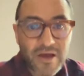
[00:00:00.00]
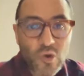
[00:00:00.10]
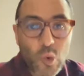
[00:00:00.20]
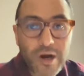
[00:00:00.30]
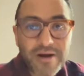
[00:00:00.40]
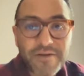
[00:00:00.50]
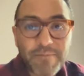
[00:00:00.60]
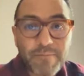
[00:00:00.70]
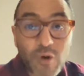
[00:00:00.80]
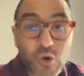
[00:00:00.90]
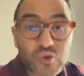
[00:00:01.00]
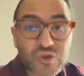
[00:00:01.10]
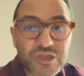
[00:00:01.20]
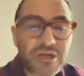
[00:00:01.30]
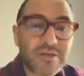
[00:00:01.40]
What are the
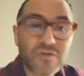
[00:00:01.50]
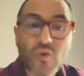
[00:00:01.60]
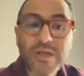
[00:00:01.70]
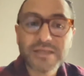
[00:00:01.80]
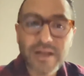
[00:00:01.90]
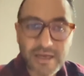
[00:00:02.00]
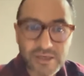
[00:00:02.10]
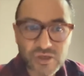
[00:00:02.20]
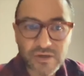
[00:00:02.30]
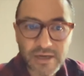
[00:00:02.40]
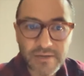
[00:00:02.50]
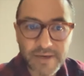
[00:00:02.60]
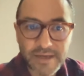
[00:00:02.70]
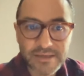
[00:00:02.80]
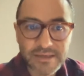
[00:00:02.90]
post-translational
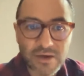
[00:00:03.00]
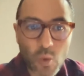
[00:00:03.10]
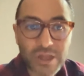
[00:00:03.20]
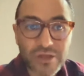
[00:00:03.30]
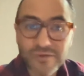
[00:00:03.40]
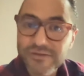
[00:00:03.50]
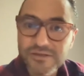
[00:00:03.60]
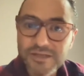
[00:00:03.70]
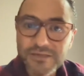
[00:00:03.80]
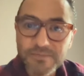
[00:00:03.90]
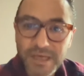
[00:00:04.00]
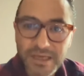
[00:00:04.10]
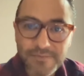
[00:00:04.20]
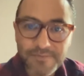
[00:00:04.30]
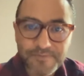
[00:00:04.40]
events and what does this mean?